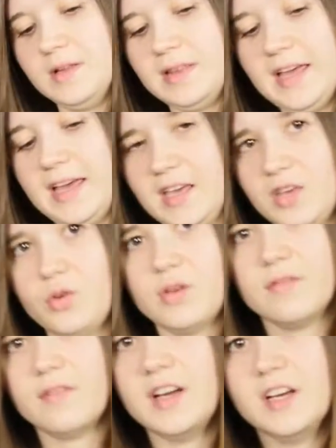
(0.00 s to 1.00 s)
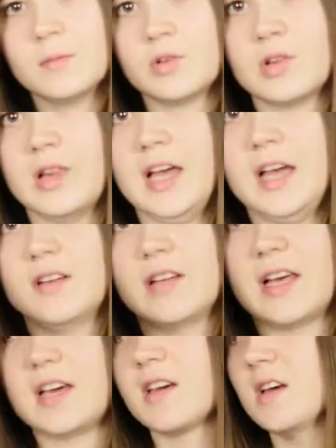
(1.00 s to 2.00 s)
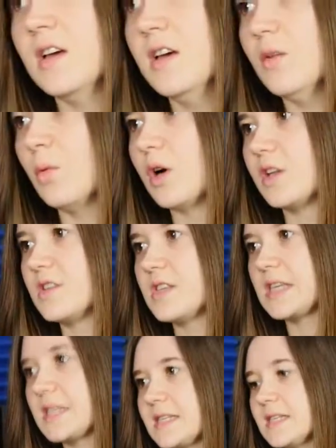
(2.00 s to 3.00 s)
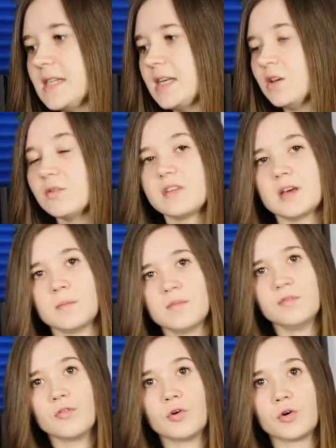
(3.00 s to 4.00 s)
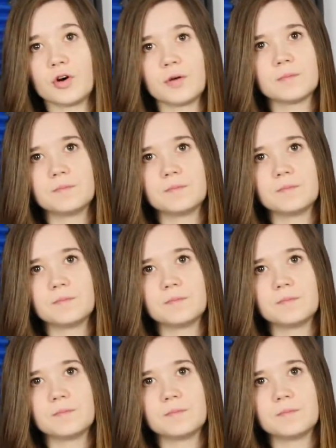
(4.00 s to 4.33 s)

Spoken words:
Like you can find them online, like what, 16 of them for